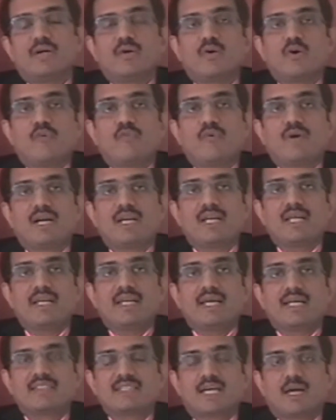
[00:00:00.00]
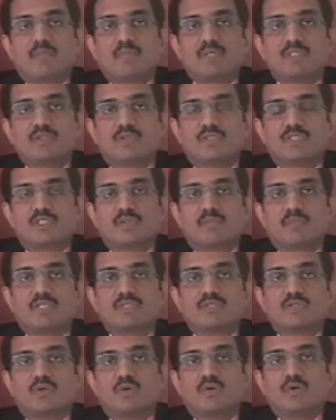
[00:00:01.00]
go for a linear salpingostomy.
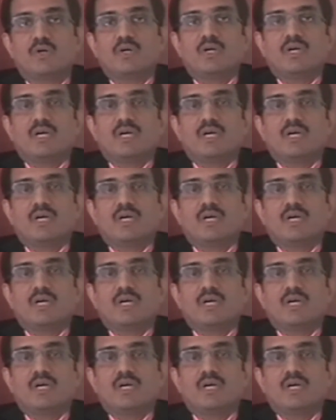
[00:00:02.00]
So